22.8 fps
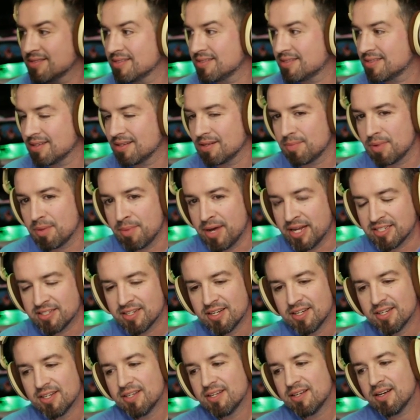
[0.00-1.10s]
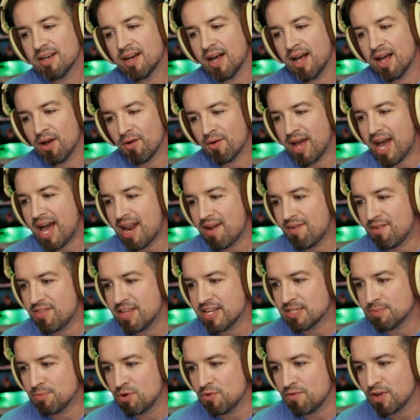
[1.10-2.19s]
it's a little bit much. Uh, oh God,
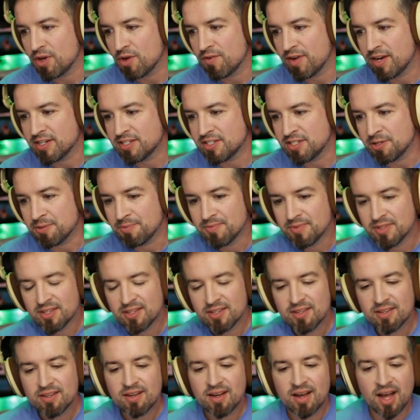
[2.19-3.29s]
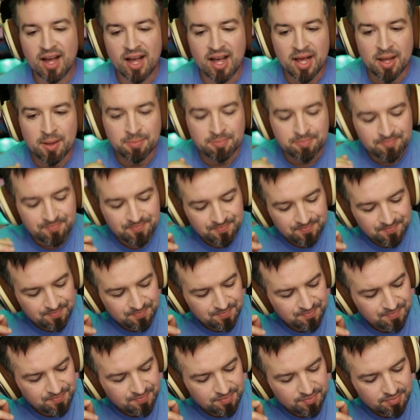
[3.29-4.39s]
everything's moving over here too. Um,
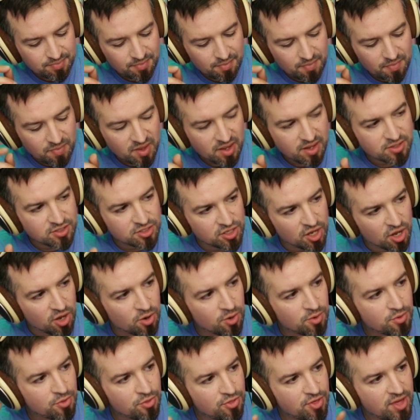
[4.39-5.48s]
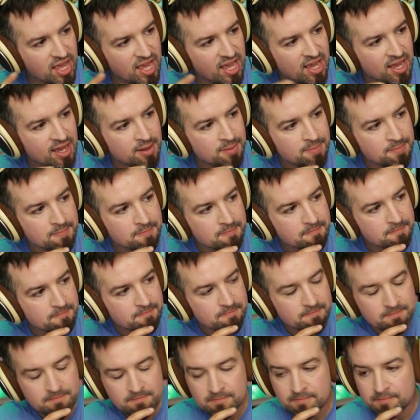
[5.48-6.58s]
so the,
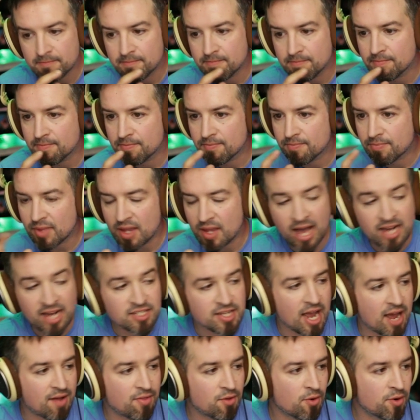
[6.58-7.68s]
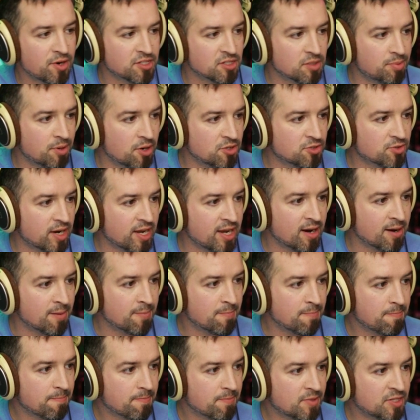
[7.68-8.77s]
actually I have the original post right here.
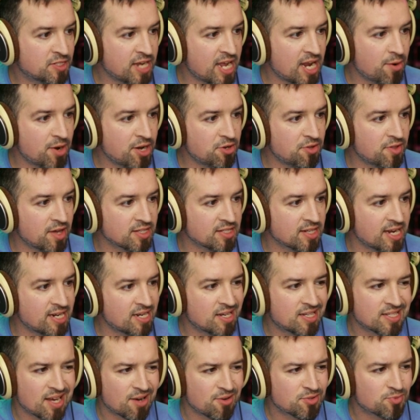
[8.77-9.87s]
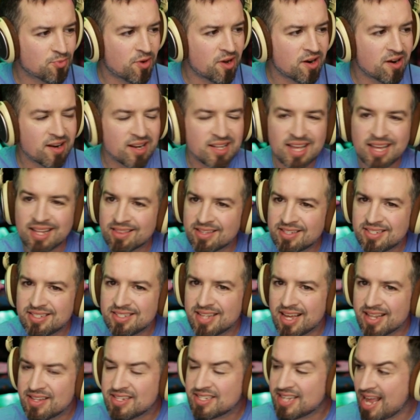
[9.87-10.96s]
January two thousand nineteen, because I was wondering, like, this is
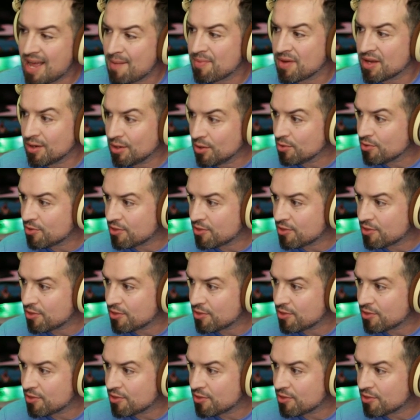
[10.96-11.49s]
not, this can't be a new